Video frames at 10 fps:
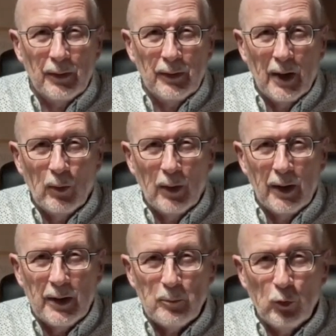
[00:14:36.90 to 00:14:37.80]
Now I
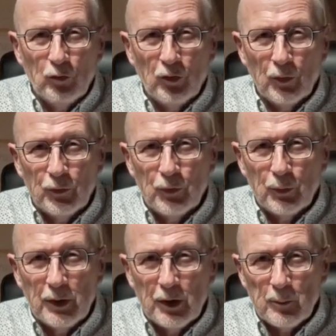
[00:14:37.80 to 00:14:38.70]
can move on to
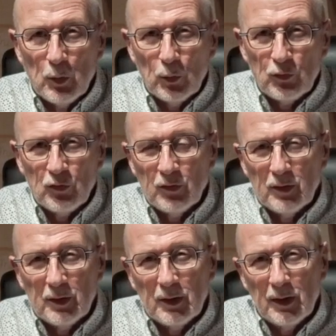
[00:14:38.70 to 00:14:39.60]
the inner box,
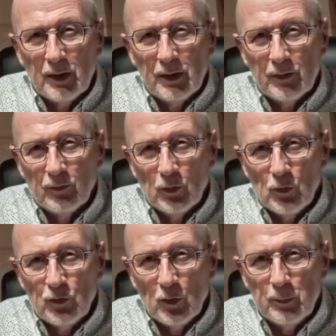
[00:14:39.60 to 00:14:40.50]
and that will
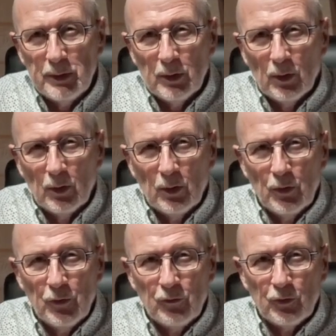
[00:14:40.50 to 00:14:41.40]
also be a
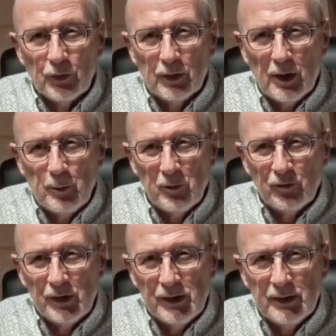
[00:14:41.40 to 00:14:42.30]
lot of work, I'm
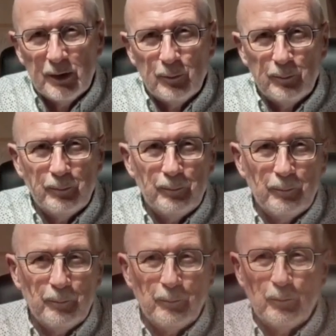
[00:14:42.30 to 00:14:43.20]
afraid.
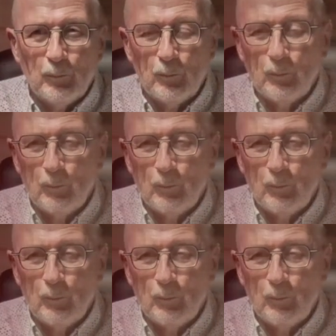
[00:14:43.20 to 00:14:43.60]
I